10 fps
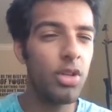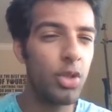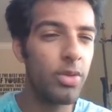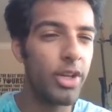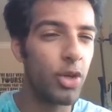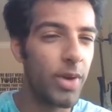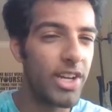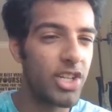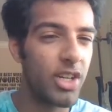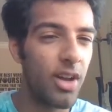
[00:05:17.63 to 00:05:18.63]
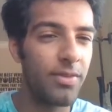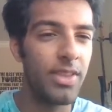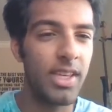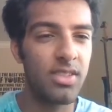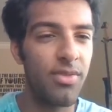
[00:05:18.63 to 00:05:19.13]
to the duration of
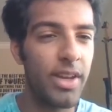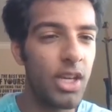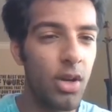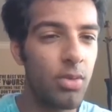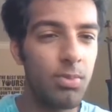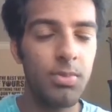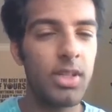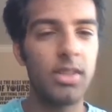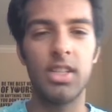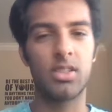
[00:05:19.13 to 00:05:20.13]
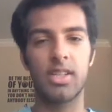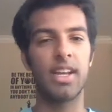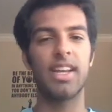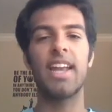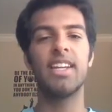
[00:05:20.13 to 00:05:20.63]
this video this
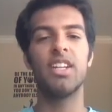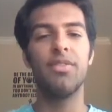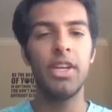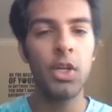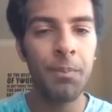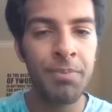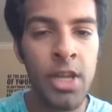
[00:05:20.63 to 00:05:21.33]
concatenated video